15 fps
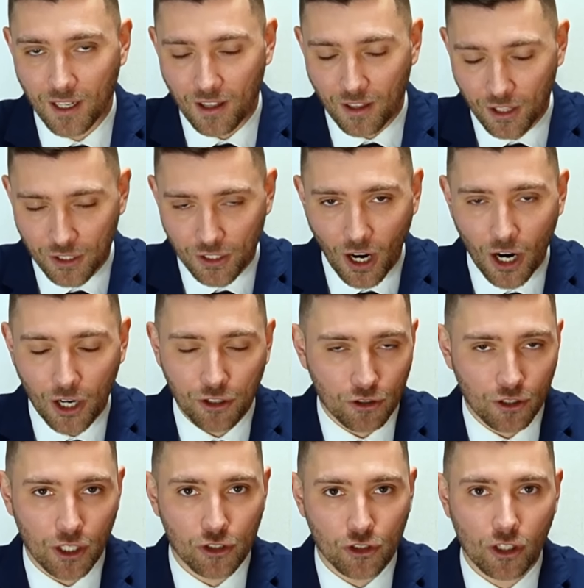The
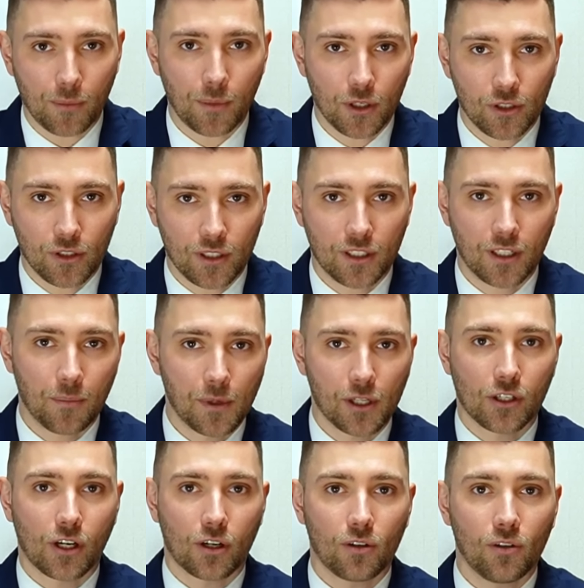doctor attributed the
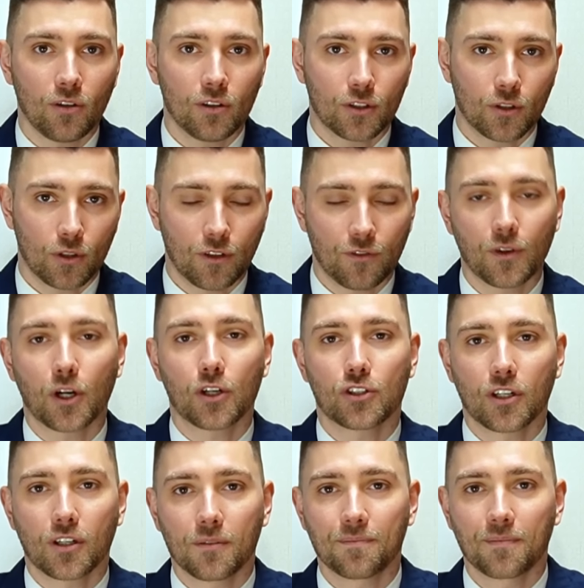miracle to the
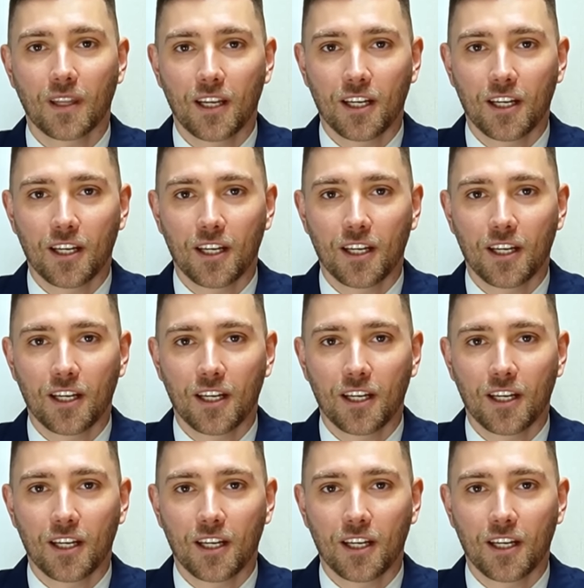Virgin,